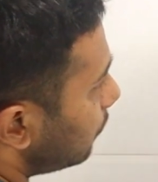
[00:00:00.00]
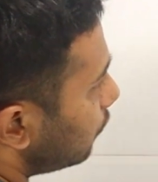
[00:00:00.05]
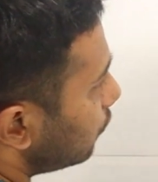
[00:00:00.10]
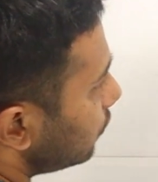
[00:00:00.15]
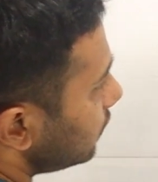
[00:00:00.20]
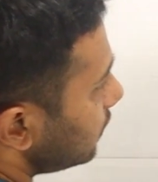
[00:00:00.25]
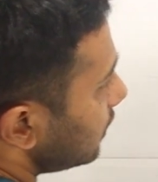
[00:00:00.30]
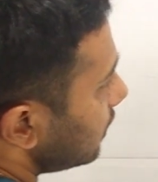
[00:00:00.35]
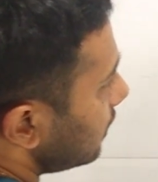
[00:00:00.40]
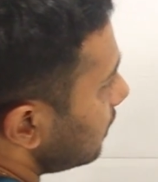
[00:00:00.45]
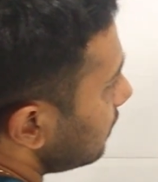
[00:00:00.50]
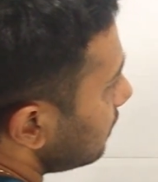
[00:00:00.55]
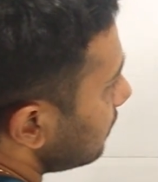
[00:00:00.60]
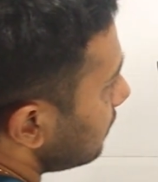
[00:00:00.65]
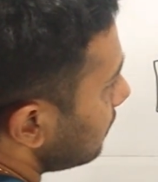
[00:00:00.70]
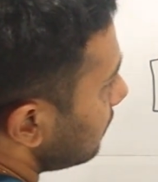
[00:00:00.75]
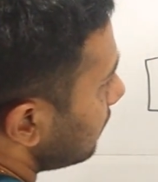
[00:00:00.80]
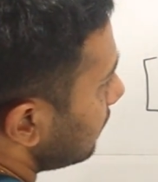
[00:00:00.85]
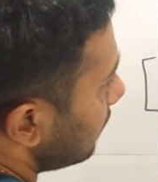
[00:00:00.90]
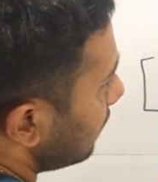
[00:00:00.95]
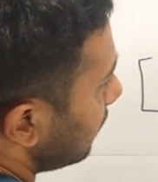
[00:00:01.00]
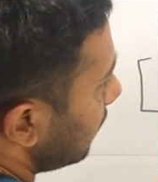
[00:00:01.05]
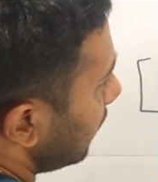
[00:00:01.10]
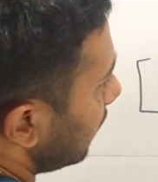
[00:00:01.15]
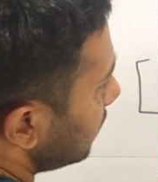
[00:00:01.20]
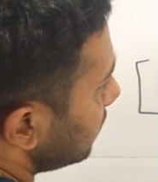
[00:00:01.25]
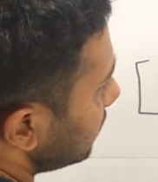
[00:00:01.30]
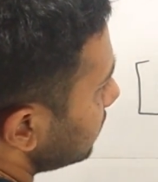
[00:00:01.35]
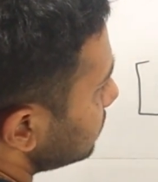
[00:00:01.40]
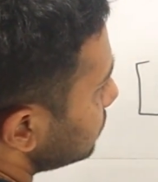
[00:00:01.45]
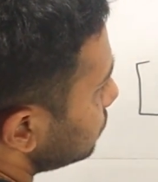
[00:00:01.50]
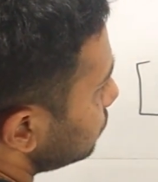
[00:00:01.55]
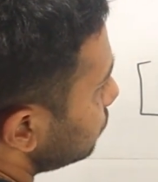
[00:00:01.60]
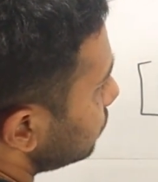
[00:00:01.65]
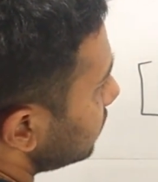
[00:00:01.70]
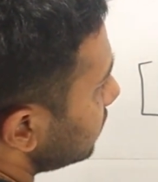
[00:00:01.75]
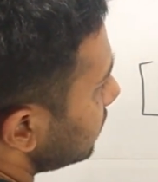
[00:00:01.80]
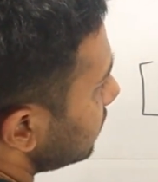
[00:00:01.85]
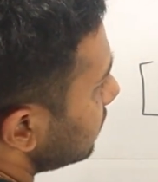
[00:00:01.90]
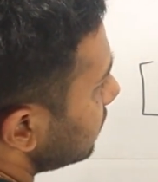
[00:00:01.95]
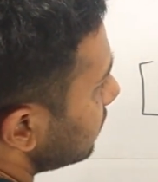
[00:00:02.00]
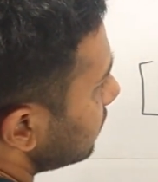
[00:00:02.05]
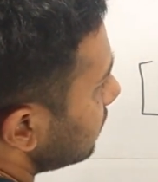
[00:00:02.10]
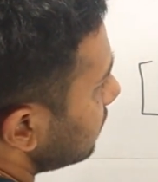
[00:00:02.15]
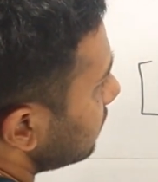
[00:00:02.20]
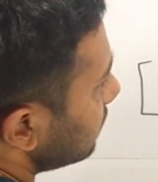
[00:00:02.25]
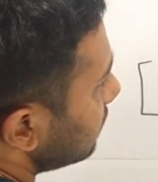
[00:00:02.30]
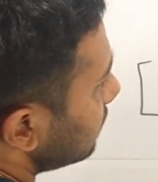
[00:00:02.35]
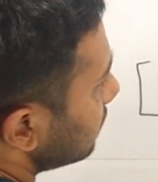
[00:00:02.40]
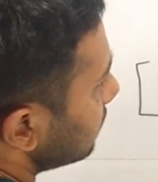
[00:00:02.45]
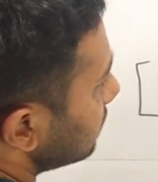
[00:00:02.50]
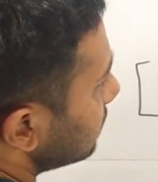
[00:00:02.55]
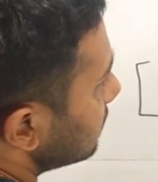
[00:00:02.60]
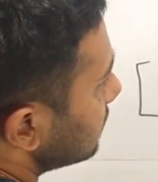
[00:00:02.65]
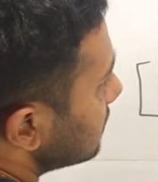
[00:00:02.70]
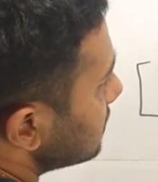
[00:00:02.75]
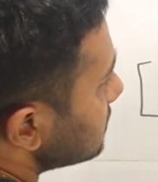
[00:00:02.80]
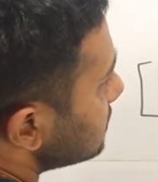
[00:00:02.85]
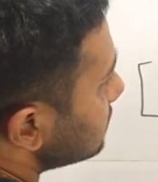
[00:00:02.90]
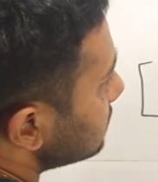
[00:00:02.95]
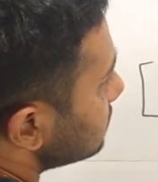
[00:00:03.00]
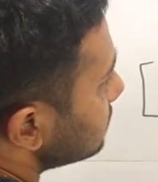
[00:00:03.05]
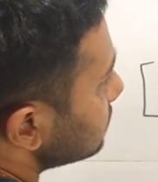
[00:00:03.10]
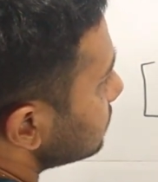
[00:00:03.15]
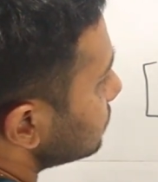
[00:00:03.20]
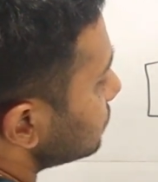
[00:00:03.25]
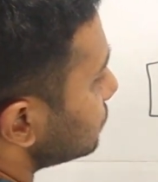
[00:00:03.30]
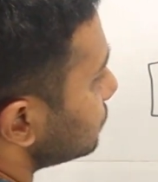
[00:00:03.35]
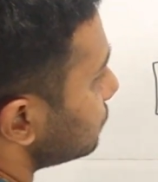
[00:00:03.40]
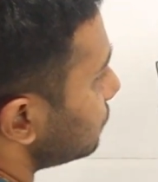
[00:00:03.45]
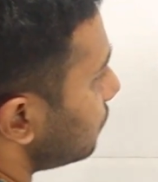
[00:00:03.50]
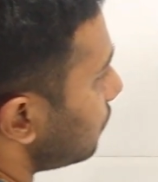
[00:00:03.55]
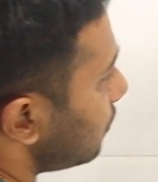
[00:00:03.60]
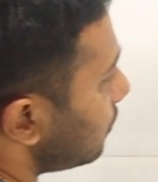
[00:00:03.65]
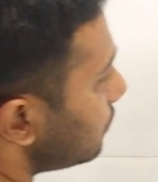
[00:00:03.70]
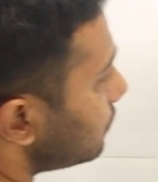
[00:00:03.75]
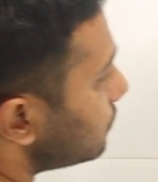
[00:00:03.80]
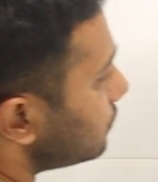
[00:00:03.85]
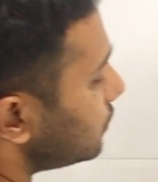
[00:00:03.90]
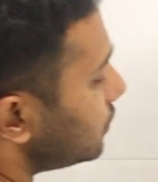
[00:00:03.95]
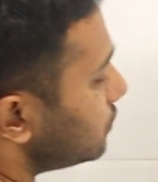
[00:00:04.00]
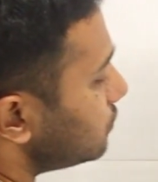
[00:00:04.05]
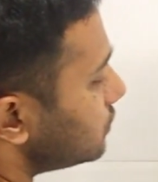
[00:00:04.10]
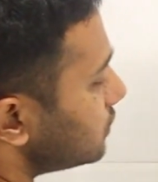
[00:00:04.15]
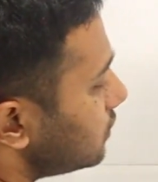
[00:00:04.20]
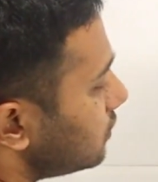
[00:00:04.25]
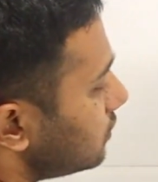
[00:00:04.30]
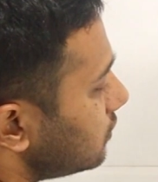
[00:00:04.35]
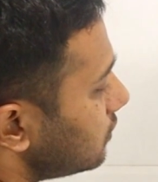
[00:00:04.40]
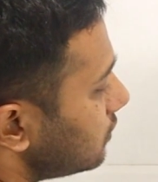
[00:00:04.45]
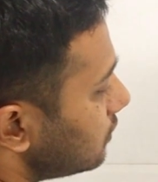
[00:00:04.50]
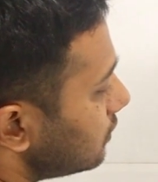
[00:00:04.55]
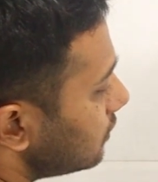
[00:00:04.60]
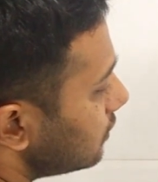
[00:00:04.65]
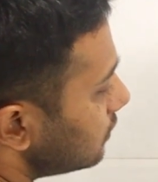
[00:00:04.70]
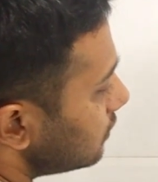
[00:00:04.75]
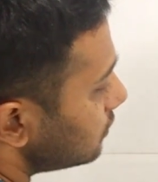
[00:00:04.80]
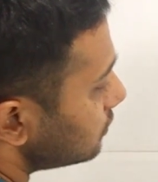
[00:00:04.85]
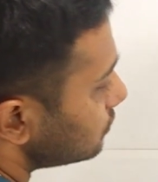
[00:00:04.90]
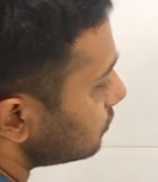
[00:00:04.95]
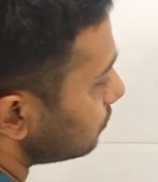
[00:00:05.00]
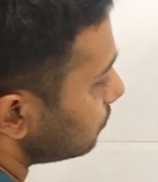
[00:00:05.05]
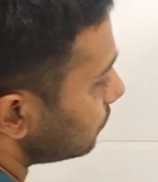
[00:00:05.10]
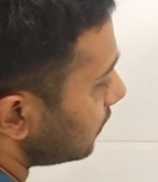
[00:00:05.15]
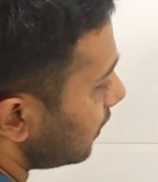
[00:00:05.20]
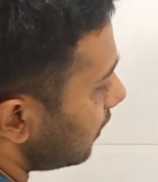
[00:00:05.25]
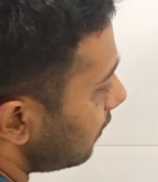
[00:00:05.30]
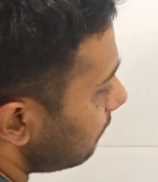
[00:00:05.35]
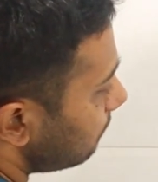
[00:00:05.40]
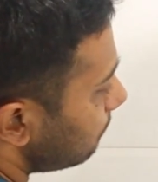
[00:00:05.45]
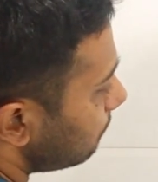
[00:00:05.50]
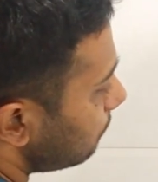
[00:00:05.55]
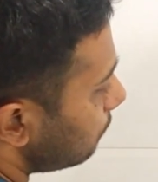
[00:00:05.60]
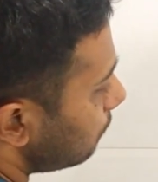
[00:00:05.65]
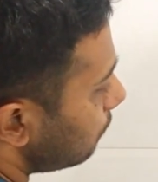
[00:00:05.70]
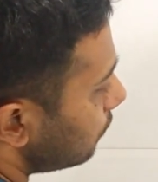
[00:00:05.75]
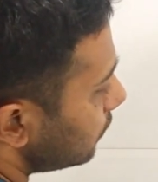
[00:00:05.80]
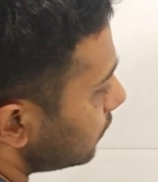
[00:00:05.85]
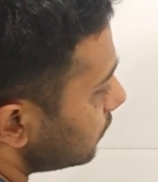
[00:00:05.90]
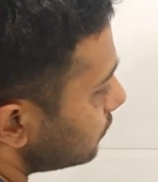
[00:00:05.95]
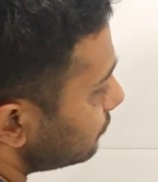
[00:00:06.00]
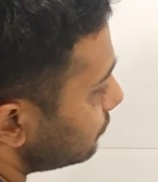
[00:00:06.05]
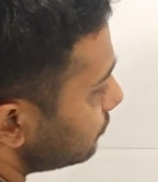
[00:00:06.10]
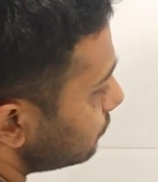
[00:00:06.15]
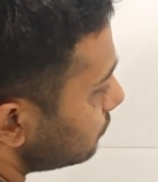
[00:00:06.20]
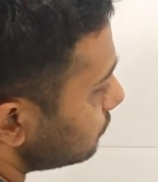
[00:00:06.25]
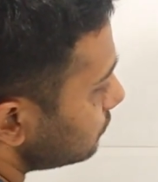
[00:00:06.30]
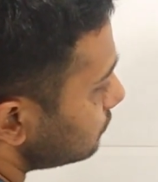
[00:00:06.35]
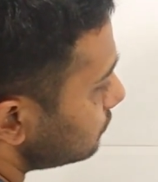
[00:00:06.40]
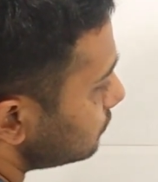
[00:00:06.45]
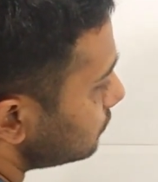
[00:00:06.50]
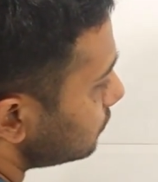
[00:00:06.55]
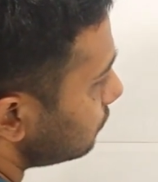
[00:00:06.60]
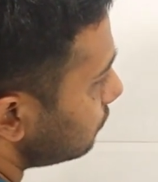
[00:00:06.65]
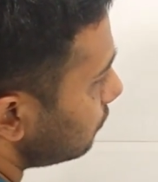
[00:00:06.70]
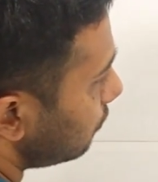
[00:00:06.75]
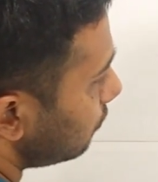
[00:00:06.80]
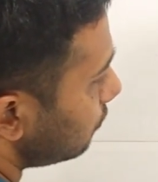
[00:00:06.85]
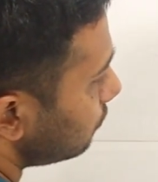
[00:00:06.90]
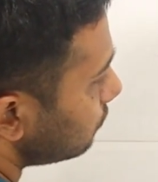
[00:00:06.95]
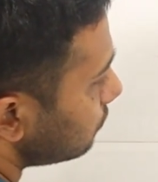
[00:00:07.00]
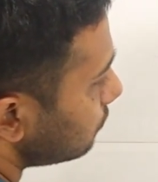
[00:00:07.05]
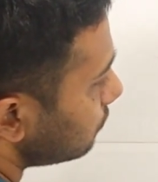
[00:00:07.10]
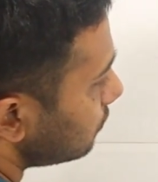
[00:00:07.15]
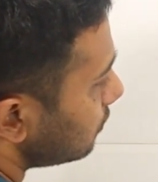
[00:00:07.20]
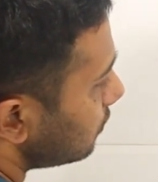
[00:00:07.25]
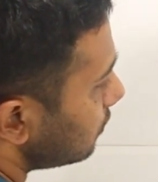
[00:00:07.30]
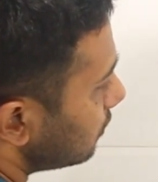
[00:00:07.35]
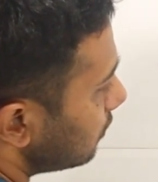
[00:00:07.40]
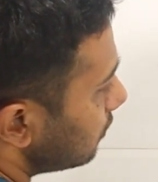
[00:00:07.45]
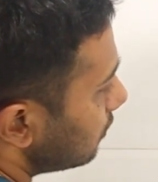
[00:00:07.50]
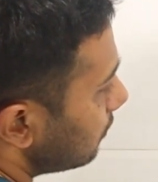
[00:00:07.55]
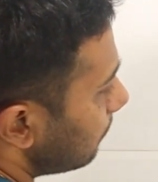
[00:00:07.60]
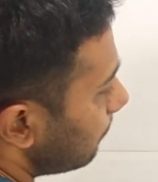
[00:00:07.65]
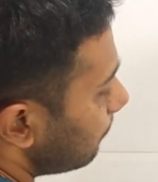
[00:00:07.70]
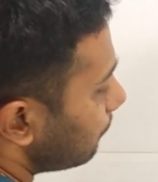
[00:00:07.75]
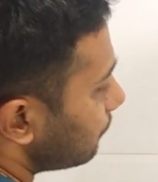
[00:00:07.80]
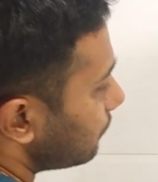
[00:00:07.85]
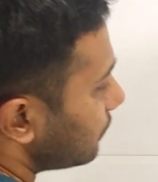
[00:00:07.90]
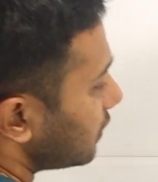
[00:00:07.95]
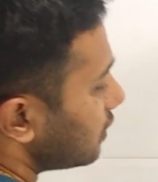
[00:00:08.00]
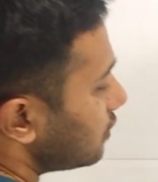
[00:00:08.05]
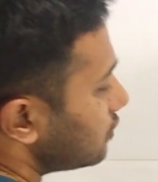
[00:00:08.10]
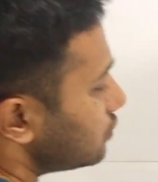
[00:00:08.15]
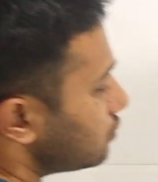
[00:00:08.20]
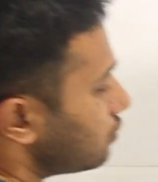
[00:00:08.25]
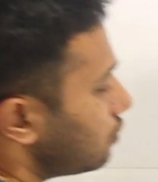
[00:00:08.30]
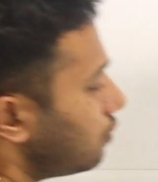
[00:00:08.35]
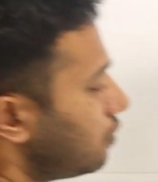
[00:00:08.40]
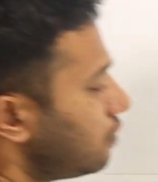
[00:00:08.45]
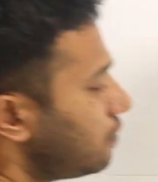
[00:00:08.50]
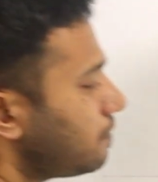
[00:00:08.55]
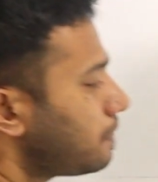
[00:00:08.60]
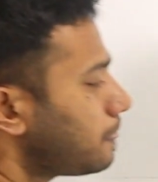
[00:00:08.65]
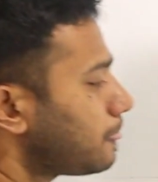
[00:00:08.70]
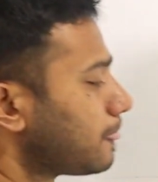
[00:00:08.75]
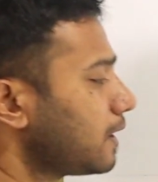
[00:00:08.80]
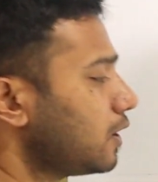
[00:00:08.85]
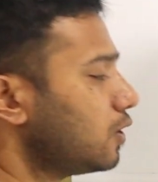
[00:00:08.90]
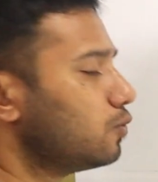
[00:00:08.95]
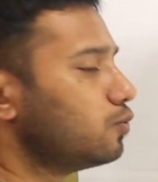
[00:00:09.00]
ammonia, NH3 is 0, neutral. So we have 4 into 0. So